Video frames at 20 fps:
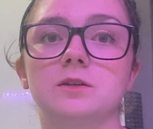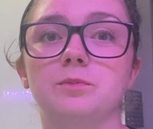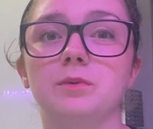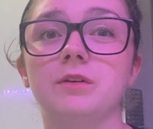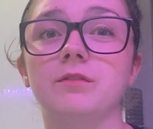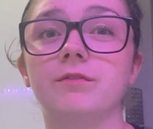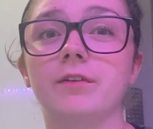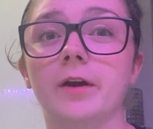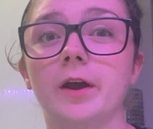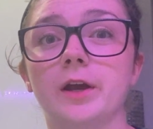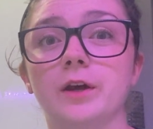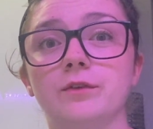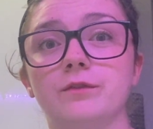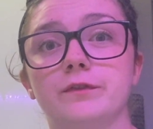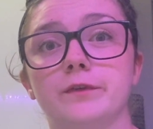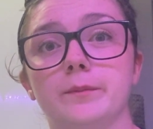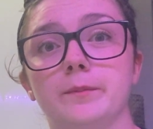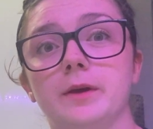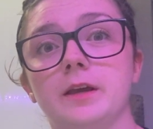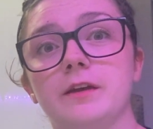have been very good
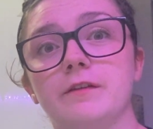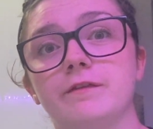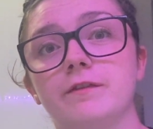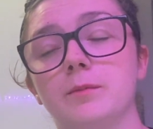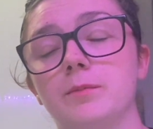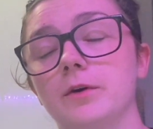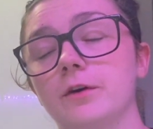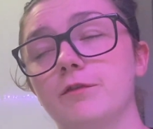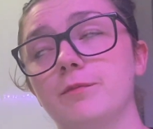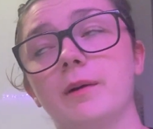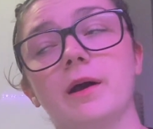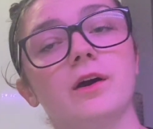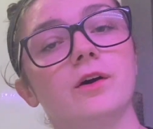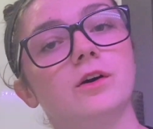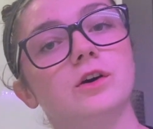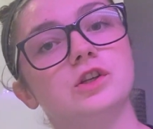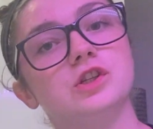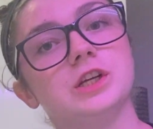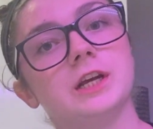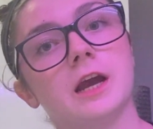for me for both
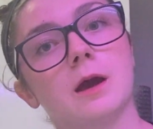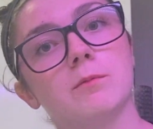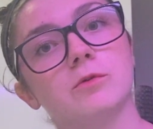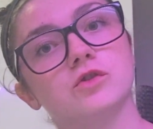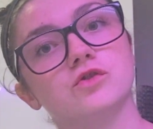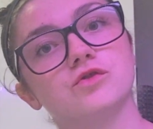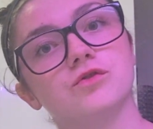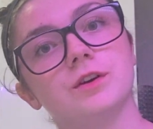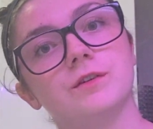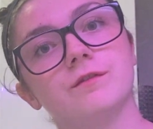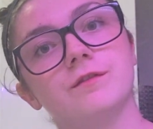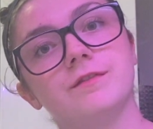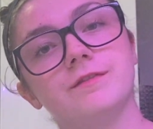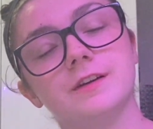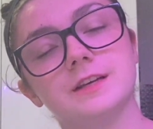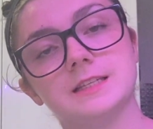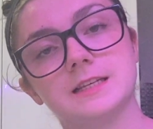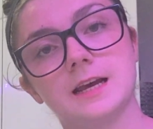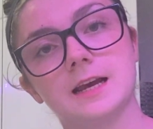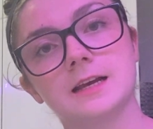biology, chemistry, and
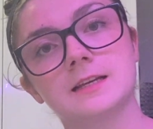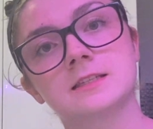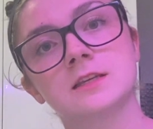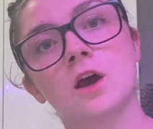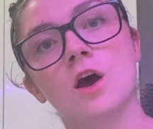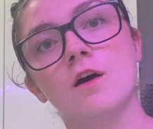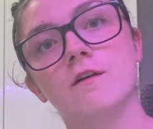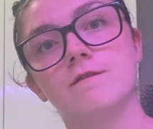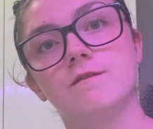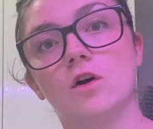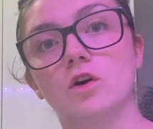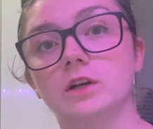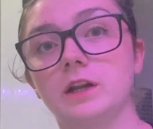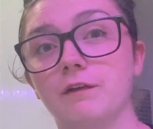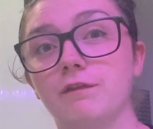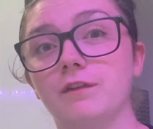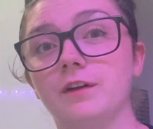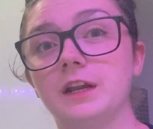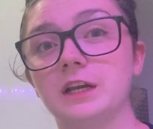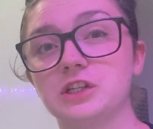physics for
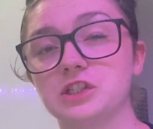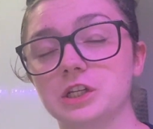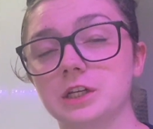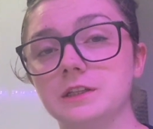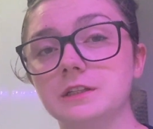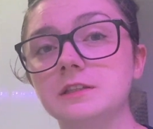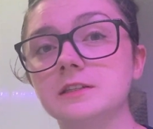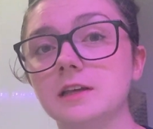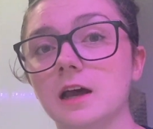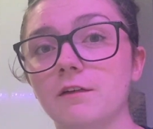definitions.